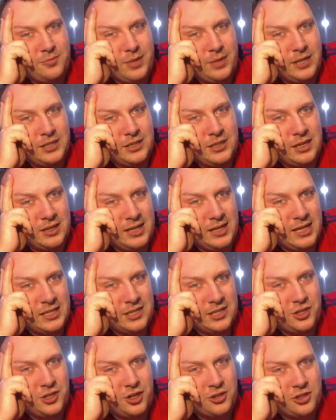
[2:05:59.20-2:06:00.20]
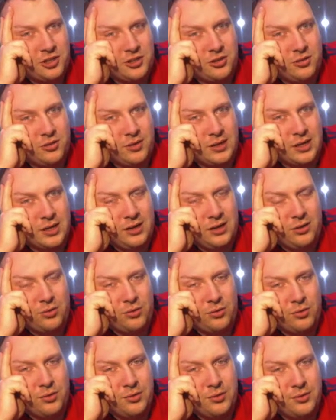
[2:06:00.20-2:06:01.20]
Well, she got if
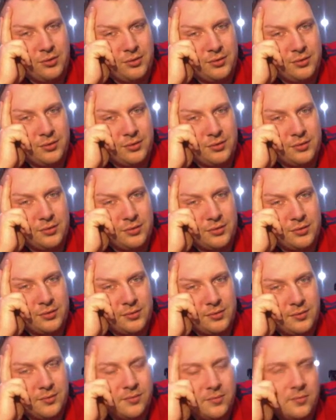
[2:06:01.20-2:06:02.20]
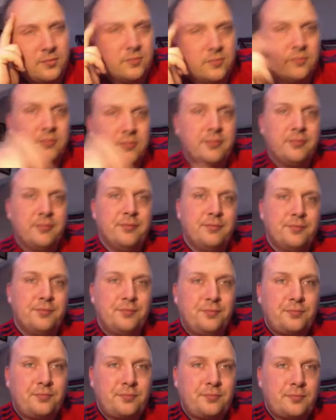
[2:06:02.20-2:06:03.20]
it hasn't touched her, she needs to be
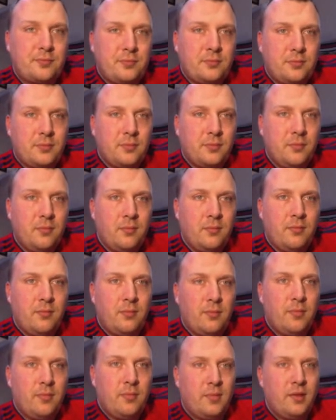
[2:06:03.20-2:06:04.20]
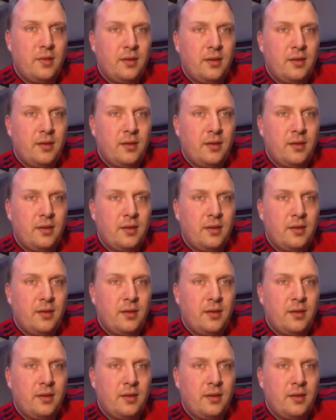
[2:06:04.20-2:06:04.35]
booked then, don't she? For diving.